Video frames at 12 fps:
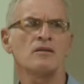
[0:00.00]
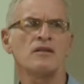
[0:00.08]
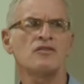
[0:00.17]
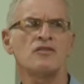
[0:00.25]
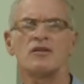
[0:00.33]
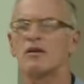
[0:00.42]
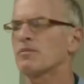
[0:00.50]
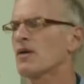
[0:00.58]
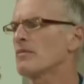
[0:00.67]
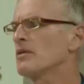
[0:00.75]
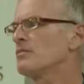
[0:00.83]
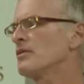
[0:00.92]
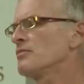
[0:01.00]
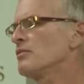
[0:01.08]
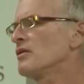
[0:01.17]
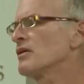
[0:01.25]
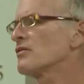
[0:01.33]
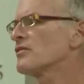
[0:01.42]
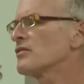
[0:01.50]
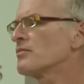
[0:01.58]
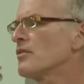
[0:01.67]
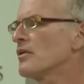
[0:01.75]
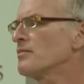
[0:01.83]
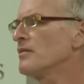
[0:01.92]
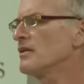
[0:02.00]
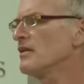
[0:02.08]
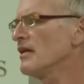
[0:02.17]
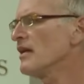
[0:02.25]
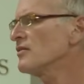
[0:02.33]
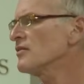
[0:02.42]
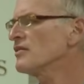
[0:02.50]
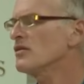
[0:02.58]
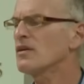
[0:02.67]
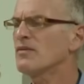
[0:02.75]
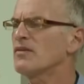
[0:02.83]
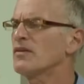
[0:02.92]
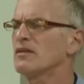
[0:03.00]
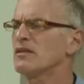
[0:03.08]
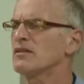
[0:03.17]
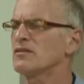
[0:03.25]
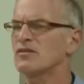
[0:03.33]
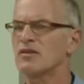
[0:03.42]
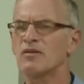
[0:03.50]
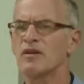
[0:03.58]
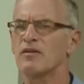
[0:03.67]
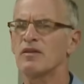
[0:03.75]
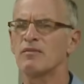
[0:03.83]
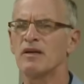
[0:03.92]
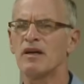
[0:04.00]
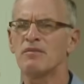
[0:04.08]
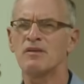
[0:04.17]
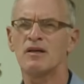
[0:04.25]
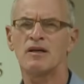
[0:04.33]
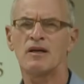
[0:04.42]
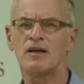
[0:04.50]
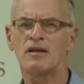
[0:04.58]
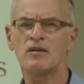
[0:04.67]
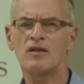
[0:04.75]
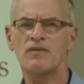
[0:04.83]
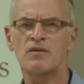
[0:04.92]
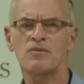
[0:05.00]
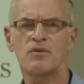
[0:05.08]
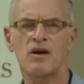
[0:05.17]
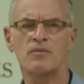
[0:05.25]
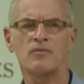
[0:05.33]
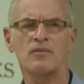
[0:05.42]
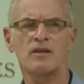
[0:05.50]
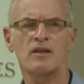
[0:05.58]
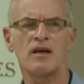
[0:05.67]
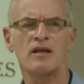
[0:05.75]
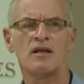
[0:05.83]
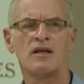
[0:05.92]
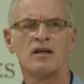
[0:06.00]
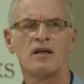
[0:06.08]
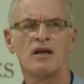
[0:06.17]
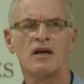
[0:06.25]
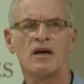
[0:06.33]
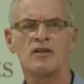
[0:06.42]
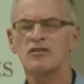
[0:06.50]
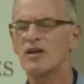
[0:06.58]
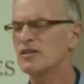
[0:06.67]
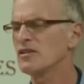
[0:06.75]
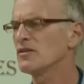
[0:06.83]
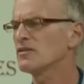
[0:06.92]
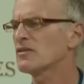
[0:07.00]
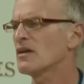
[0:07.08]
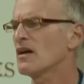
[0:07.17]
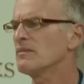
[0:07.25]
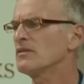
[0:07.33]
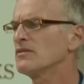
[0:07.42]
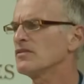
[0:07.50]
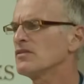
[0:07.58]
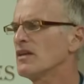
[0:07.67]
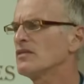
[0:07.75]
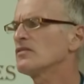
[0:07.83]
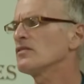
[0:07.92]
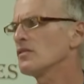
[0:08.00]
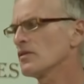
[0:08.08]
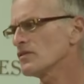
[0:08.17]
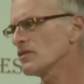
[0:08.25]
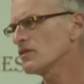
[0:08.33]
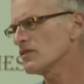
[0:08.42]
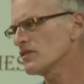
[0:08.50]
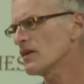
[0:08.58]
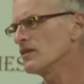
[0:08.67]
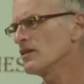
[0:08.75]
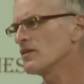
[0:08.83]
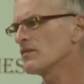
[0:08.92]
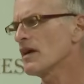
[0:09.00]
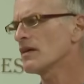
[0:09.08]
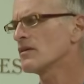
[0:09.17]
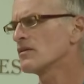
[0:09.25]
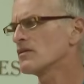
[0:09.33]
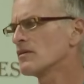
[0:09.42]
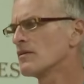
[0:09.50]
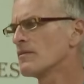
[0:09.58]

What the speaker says: listen, there are probably people here who support BDS, and you can freely disagree with me. I don't have a problem with that. I try to use common sense and also study the record.